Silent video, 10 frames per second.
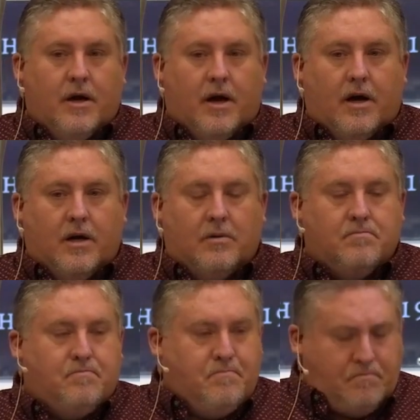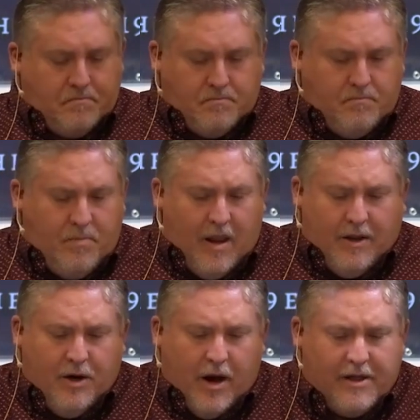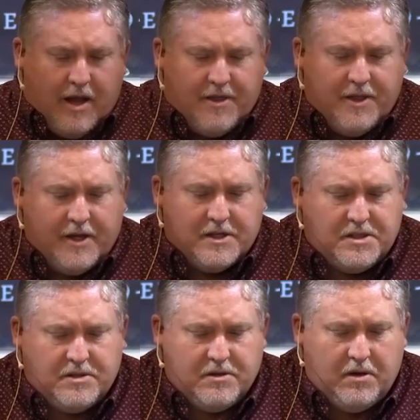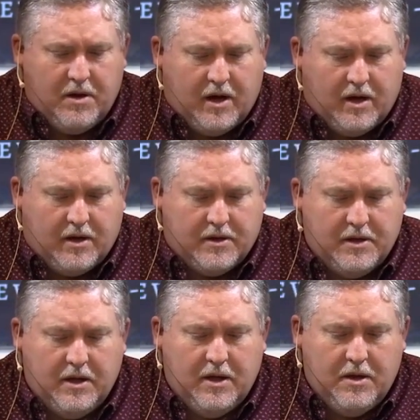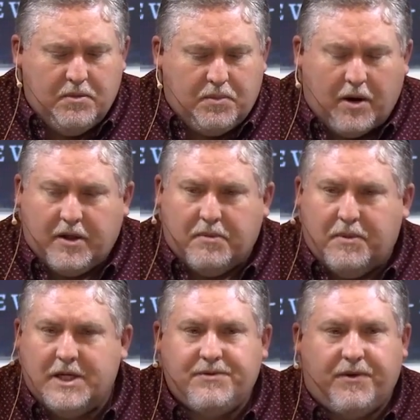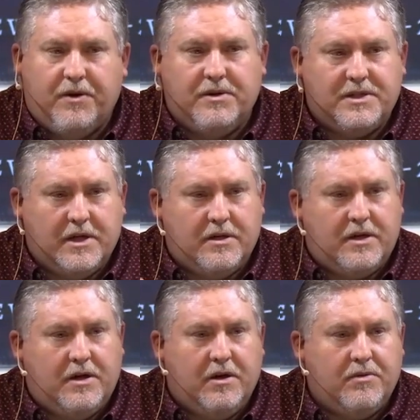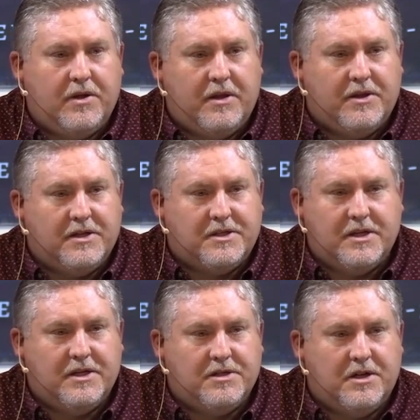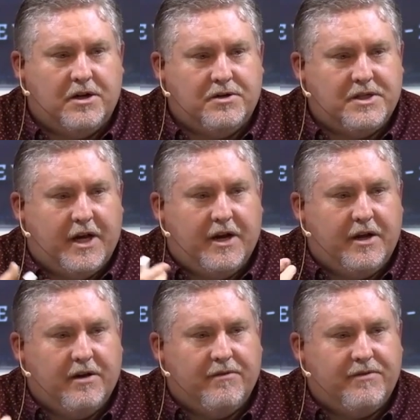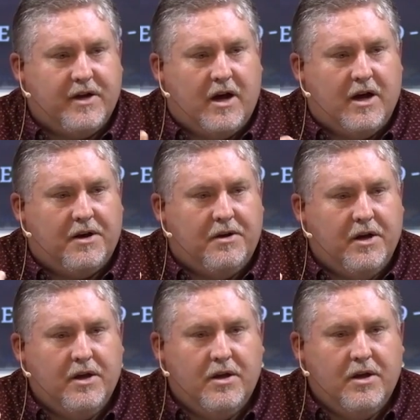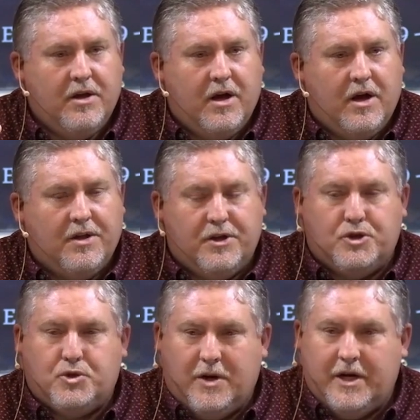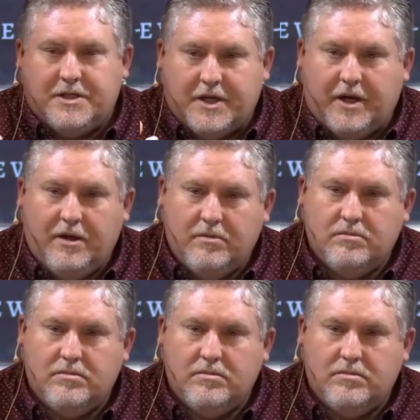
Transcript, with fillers: Um, you know, I, I think it's uh, probably the best view is that, you know, this is an understanding of God, uh, the Trinity,